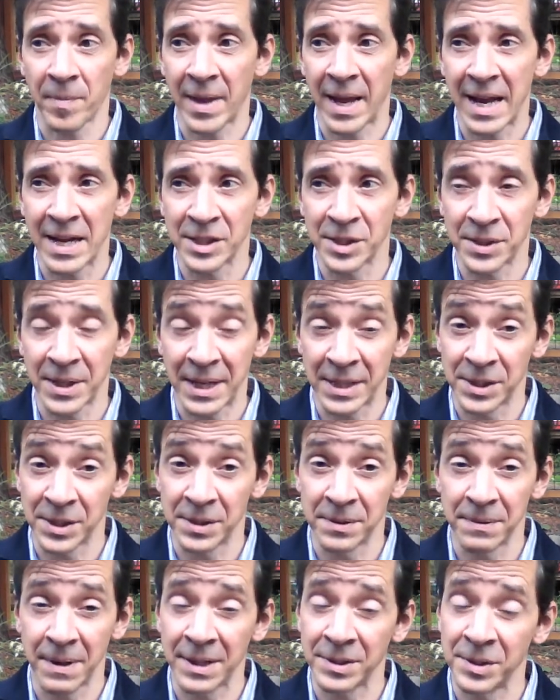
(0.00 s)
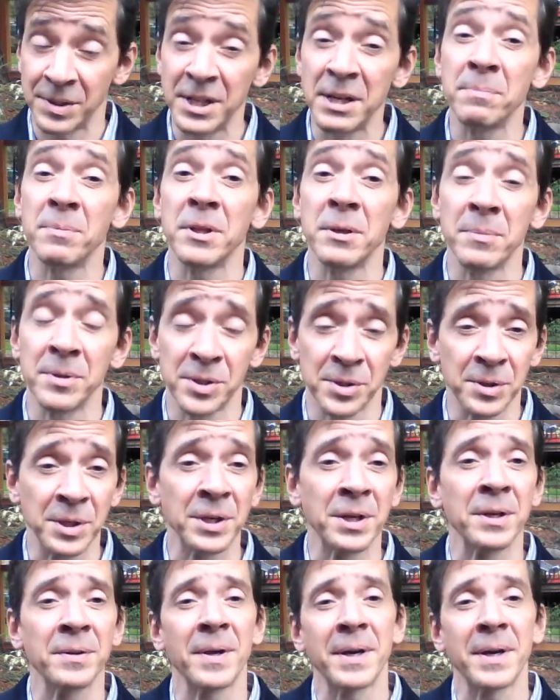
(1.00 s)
as deeply misleading.